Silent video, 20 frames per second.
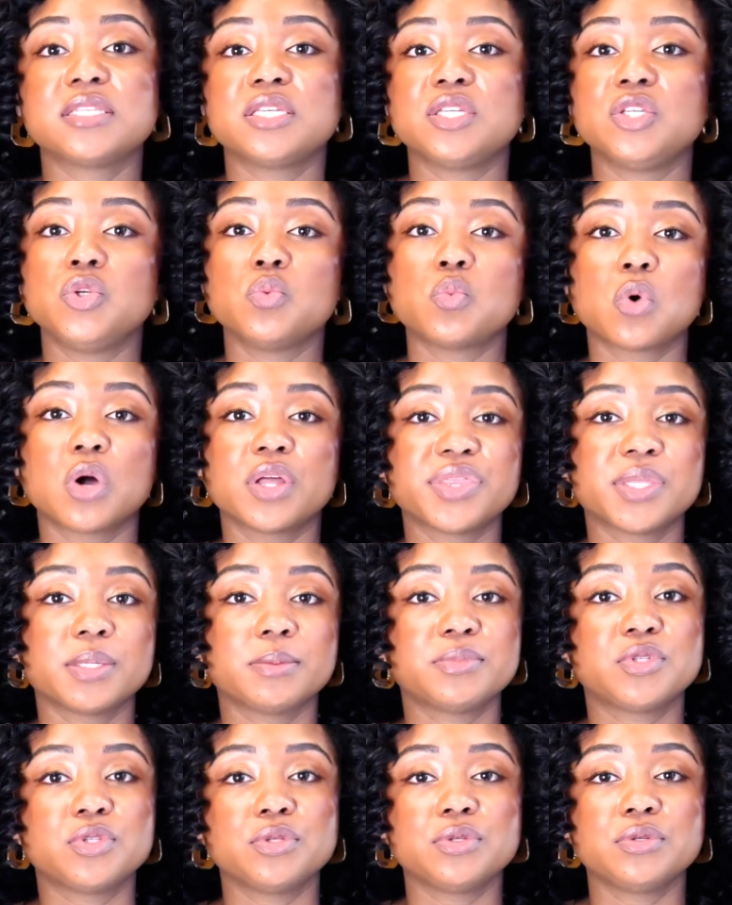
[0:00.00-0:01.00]
and you want
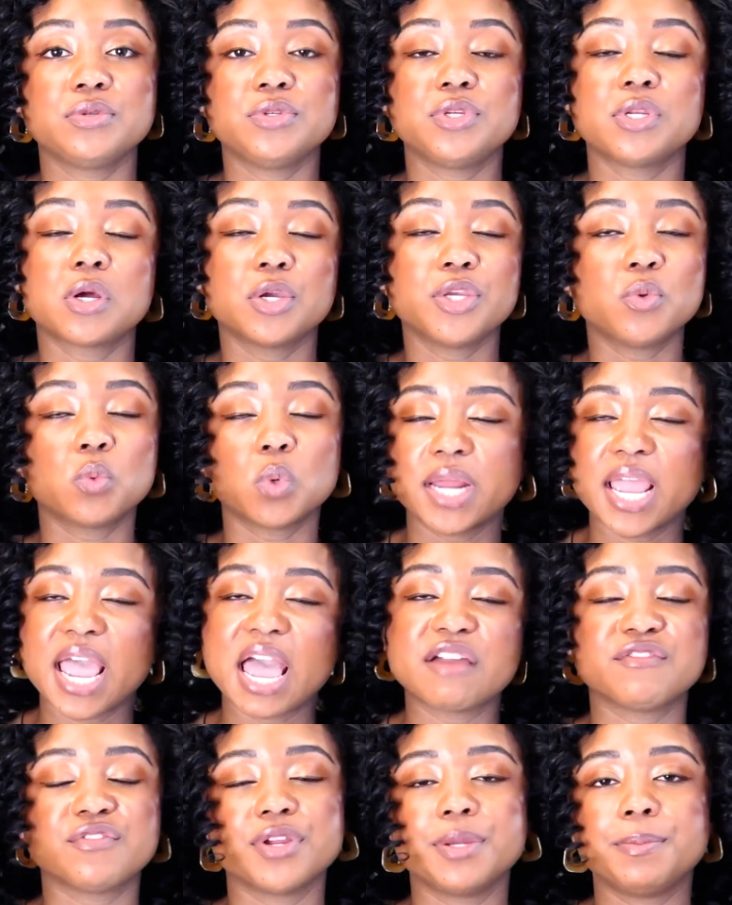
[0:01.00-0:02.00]
them to, you want to
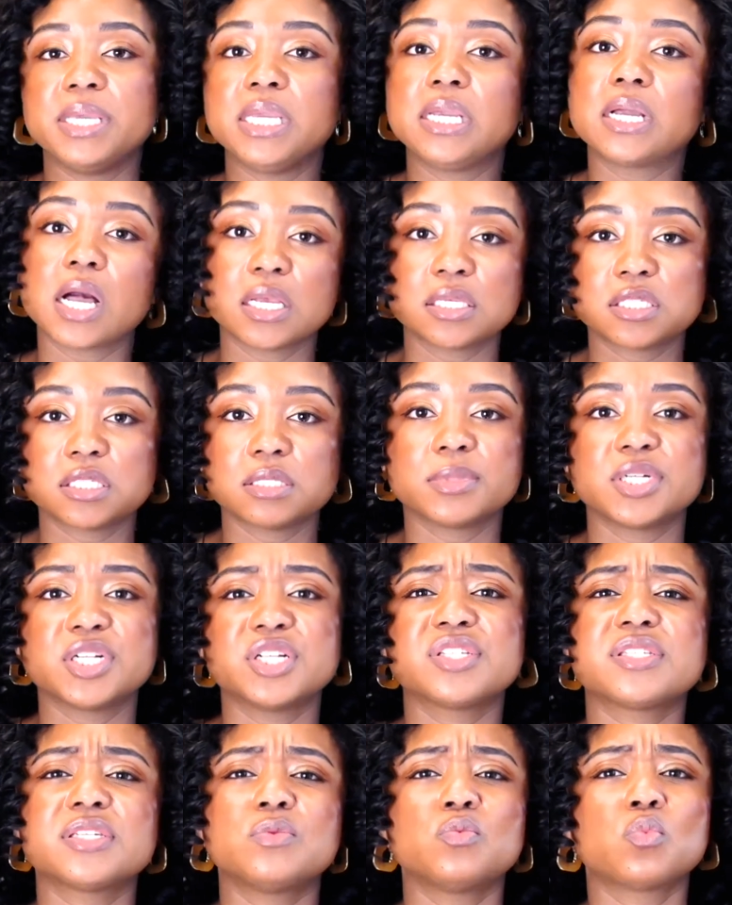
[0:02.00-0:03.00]
have repeat
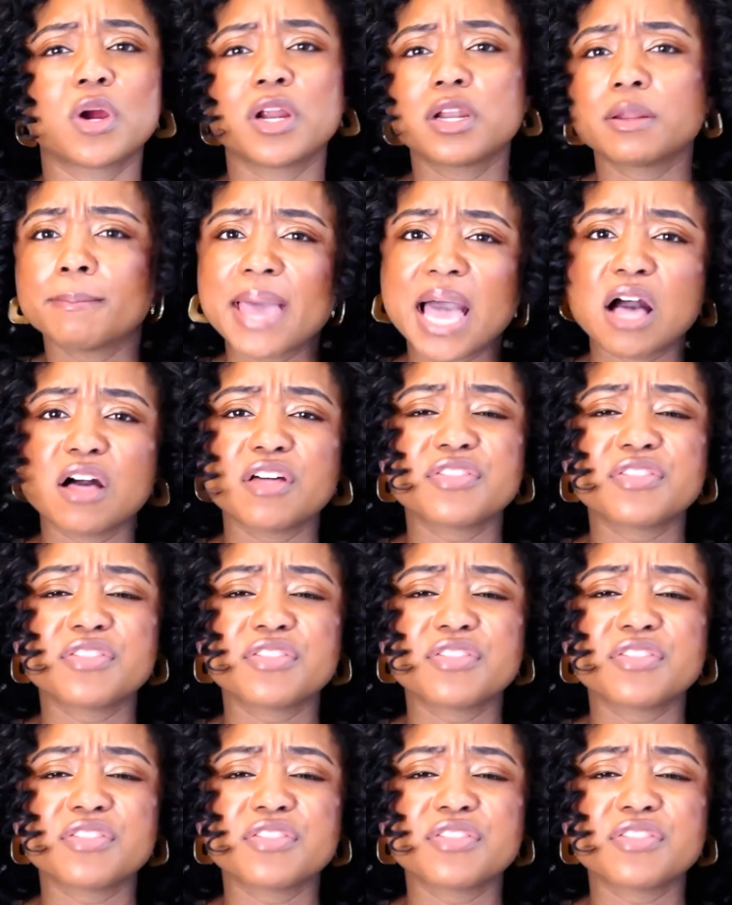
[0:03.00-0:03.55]
customers and word of mouth